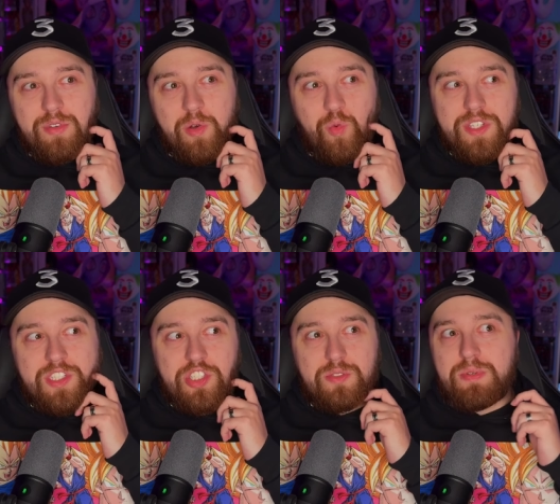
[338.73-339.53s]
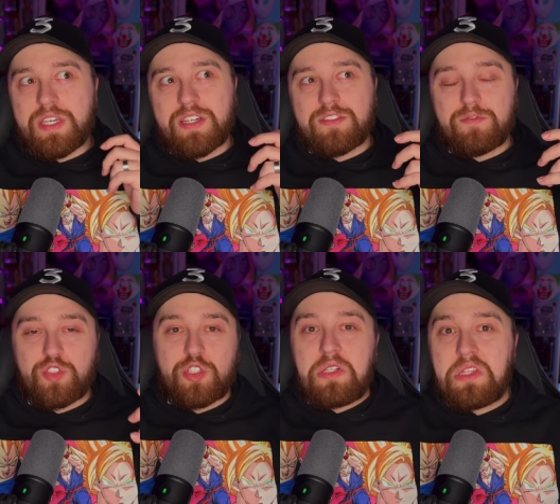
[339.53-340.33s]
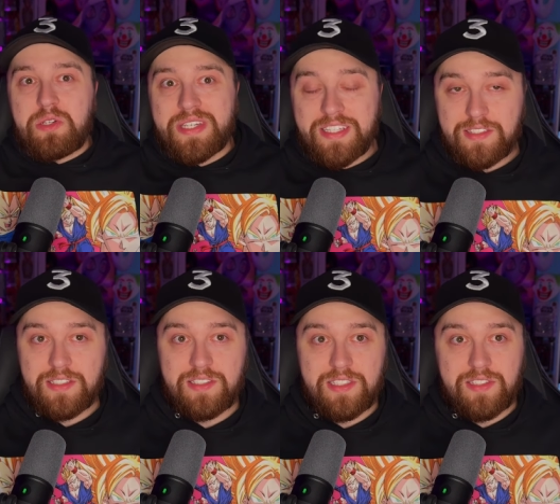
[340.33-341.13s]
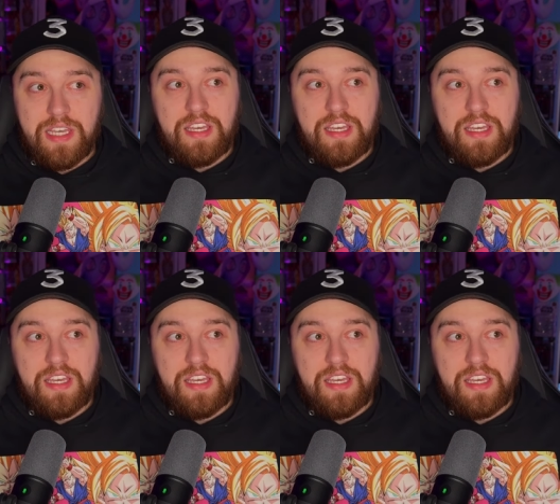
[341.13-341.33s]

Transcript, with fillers: and it wasn't just because of certain little instances,